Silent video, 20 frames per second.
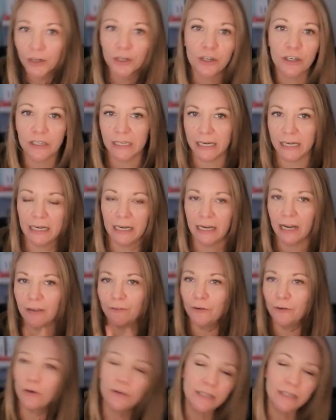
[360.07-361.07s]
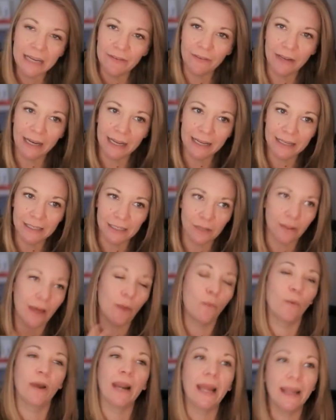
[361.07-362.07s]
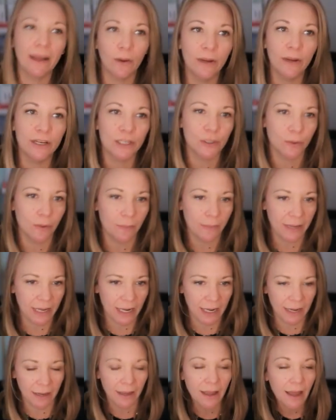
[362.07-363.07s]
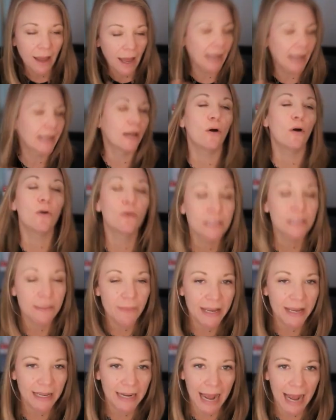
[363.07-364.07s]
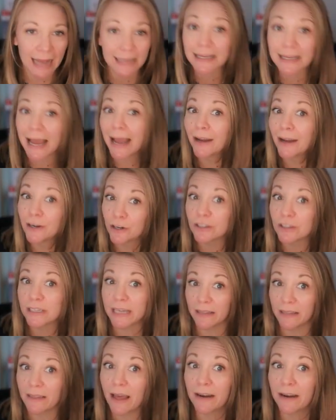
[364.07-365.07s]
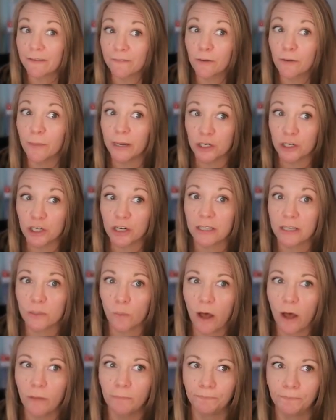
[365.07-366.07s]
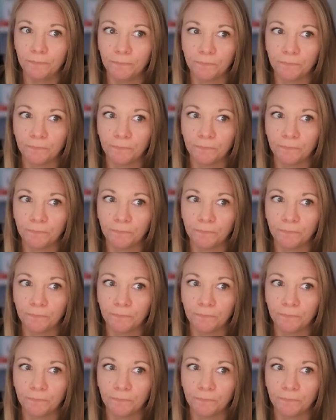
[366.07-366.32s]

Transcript: understanding of who David is so that when I go into a meeting, I go to make an ask, I understand that information as well.